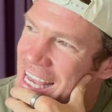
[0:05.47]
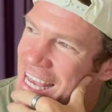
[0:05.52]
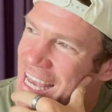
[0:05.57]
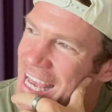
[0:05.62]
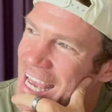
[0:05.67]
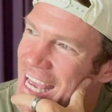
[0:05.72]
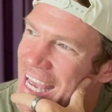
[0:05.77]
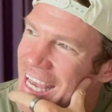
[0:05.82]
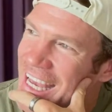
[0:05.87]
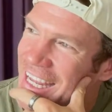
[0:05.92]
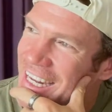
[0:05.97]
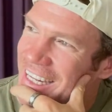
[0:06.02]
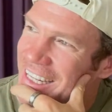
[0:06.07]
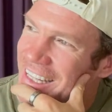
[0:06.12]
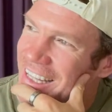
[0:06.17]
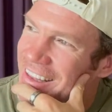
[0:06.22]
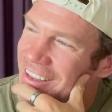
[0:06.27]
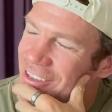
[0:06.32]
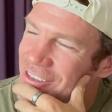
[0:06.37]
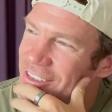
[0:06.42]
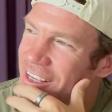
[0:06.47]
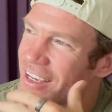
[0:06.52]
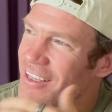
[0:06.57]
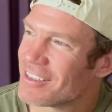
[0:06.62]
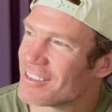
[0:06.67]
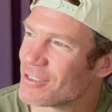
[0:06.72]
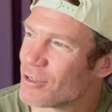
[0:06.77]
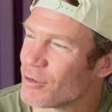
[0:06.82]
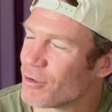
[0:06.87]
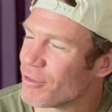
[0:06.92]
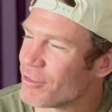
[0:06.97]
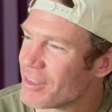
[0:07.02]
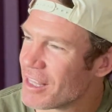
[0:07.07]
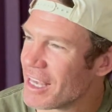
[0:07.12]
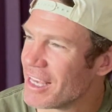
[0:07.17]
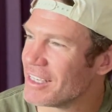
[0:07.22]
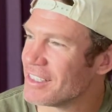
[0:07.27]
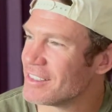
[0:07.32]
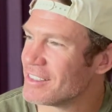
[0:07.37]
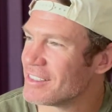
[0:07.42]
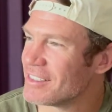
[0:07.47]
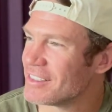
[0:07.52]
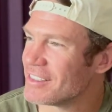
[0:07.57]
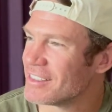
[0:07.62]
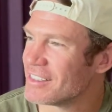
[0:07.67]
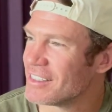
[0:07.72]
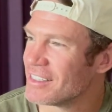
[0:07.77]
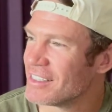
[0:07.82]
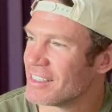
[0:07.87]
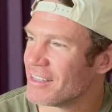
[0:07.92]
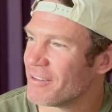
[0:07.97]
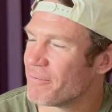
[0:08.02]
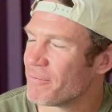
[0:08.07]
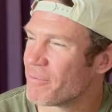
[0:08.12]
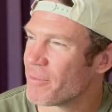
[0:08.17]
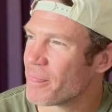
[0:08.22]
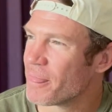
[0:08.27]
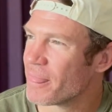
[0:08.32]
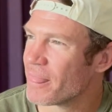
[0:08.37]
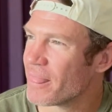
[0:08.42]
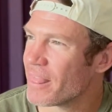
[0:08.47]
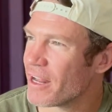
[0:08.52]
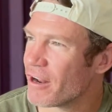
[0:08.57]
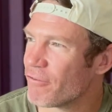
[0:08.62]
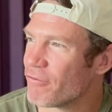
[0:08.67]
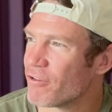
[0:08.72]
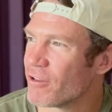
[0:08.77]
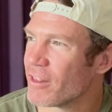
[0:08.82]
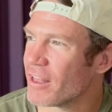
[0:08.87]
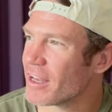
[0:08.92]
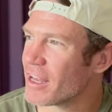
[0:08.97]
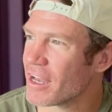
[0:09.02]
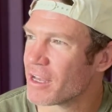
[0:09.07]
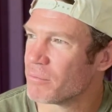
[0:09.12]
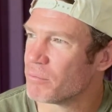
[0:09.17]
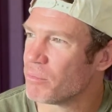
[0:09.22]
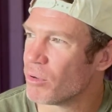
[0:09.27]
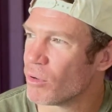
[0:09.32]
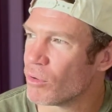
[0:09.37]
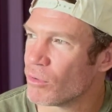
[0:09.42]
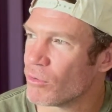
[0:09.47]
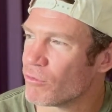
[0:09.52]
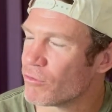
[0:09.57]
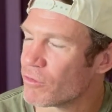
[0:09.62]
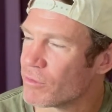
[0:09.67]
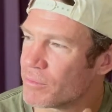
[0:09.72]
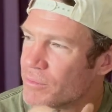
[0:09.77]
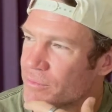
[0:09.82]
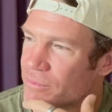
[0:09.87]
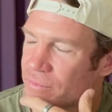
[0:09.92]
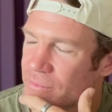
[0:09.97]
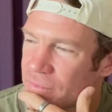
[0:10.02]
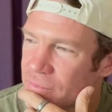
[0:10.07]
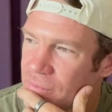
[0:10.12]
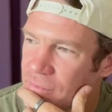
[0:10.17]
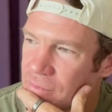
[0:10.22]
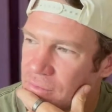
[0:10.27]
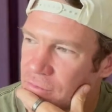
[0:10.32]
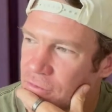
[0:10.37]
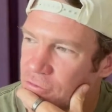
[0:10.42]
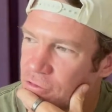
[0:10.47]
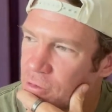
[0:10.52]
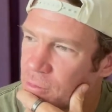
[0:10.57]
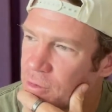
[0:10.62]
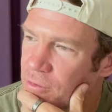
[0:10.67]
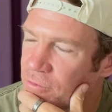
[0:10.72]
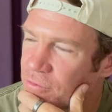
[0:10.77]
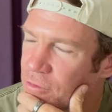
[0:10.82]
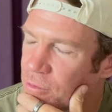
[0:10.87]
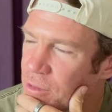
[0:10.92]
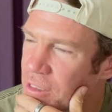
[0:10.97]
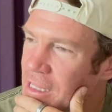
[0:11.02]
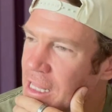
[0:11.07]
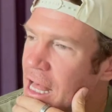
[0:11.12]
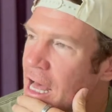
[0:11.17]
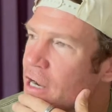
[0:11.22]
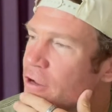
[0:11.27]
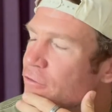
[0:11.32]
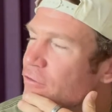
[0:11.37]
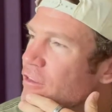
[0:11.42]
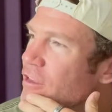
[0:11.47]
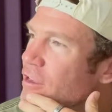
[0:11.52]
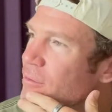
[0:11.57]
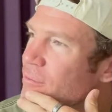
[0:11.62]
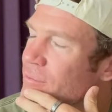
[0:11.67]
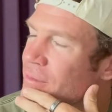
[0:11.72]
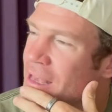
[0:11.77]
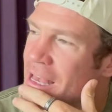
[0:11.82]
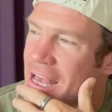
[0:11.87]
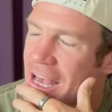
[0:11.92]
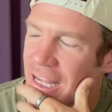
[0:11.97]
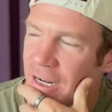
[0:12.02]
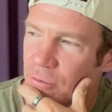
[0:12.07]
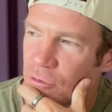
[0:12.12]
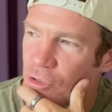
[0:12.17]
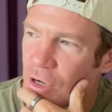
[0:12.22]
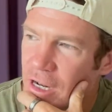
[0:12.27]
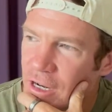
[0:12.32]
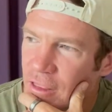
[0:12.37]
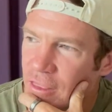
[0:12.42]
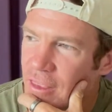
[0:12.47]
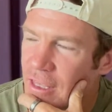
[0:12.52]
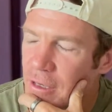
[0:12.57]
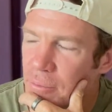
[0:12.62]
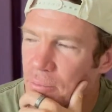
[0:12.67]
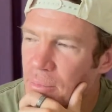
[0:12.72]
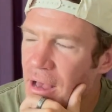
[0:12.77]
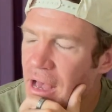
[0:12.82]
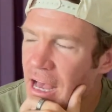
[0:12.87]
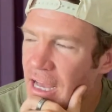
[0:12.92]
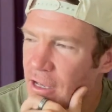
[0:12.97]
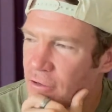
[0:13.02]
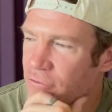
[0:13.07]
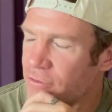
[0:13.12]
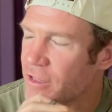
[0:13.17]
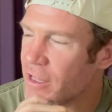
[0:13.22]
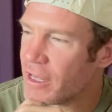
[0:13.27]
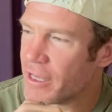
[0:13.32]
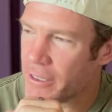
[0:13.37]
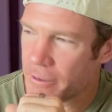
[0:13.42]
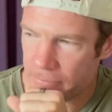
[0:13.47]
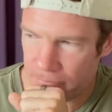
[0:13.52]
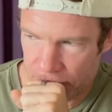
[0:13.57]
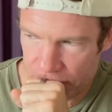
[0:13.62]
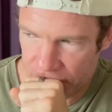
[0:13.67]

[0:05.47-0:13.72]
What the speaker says: And there's like certain things that I feel like I can pull from a lot of them. And I'm trying to think back of like,